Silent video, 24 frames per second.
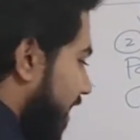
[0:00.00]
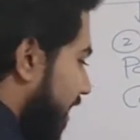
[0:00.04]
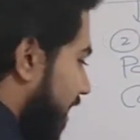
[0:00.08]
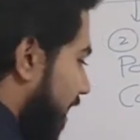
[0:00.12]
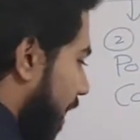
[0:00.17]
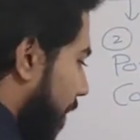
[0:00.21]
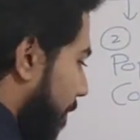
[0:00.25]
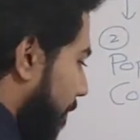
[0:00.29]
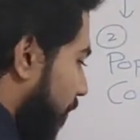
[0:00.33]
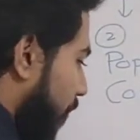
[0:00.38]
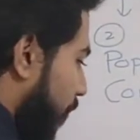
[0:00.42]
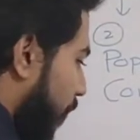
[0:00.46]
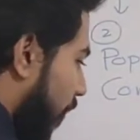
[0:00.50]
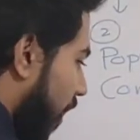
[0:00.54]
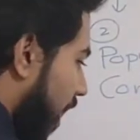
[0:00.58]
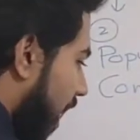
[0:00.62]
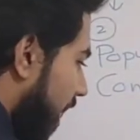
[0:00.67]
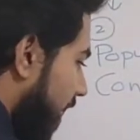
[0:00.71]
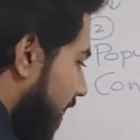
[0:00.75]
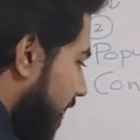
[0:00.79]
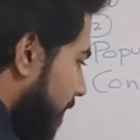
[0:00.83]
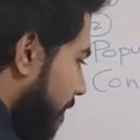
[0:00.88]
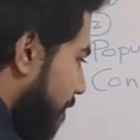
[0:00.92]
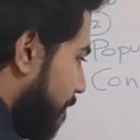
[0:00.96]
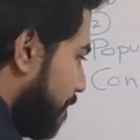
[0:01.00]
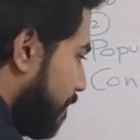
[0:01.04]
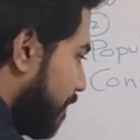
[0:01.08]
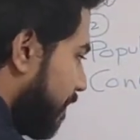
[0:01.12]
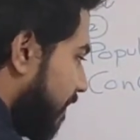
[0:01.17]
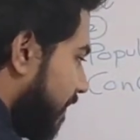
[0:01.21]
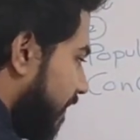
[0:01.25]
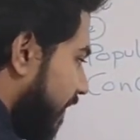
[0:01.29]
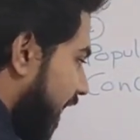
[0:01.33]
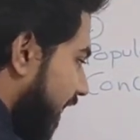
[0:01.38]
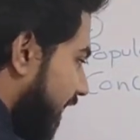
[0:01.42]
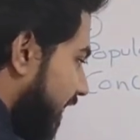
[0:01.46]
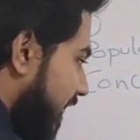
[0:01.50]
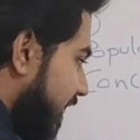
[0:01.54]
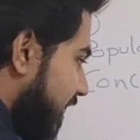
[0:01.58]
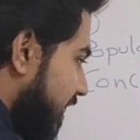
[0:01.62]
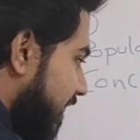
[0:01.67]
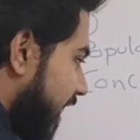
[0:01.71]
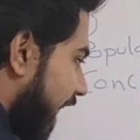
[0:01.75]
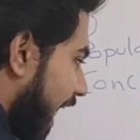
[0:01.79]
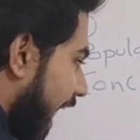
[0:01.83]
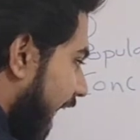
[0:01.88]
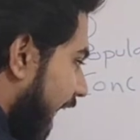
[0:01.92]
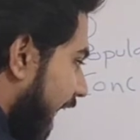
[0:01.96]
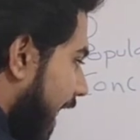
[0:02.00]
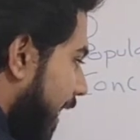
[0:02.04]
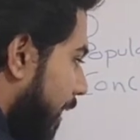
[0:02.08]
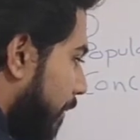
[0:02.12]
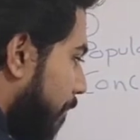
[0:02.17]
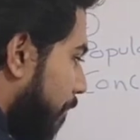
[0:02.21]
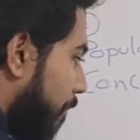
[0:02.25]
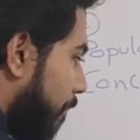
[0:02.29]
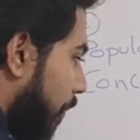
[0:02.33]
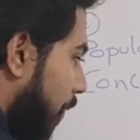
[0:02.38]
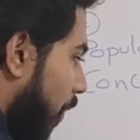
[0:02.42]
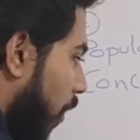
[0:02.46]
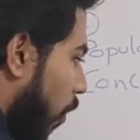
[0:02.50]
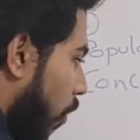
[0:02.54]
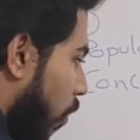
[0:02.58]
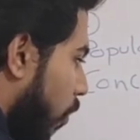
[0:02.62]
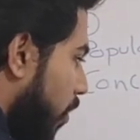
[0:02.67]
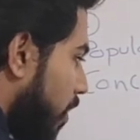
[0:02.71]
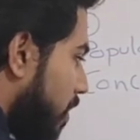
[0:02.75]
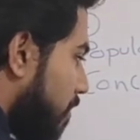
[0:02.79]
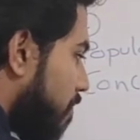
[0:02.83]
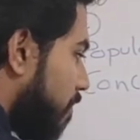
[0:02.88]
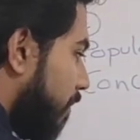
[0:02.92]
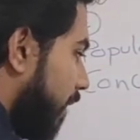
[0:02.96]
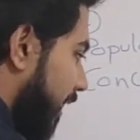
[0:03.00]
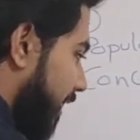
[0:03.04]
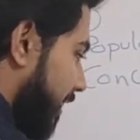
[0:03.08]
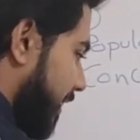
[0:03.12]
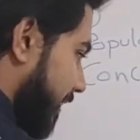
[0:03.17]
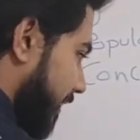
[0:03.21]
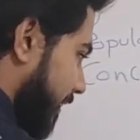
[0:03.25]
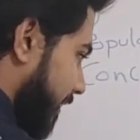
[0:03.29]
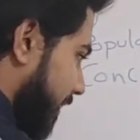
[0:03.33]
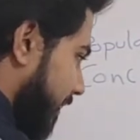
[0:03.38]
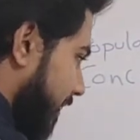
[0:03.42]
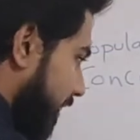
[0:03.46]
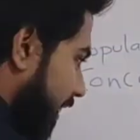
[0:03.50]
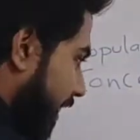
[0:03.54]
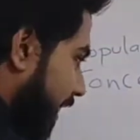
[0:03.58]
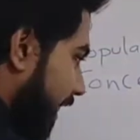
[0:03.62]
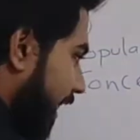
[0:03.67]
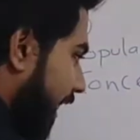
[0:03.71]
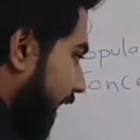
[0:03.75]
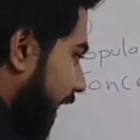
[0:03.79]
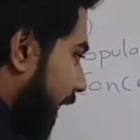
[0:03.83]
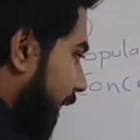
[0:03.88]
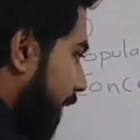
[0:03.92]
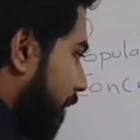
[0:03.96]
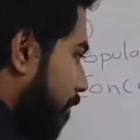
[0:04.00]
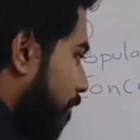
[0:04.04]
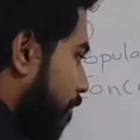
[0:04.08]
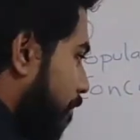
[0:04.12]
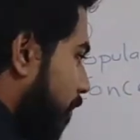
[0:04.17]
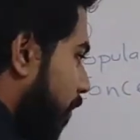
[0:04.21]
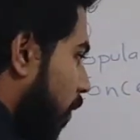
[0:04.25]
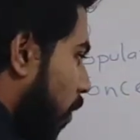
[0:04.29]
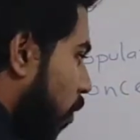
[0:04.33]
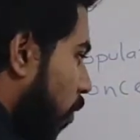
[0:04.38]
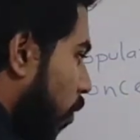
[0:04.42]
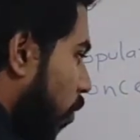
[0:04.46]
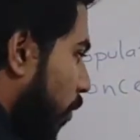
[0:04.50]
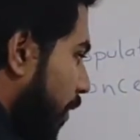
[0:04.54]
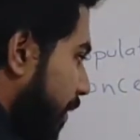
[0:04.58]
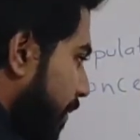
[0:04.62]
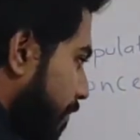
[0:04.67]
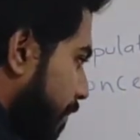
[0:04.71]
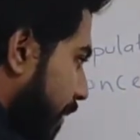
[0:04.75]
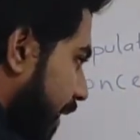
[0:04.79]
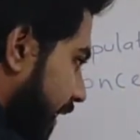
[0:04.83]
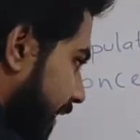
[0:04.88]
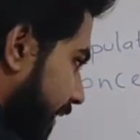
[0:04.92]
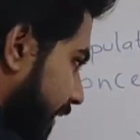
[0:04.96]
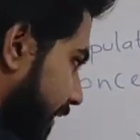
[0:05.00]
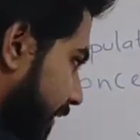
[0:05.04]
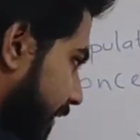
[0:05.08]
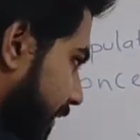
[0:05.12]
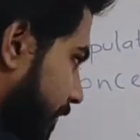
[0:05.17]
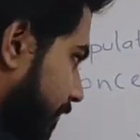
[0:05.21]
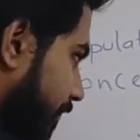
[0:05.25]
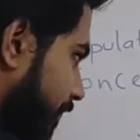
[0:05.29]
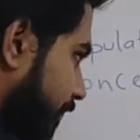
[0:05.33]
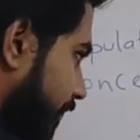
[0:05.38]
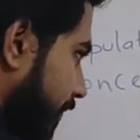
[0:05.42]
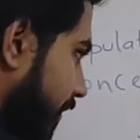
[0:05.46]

Number one, that is employment. Employment.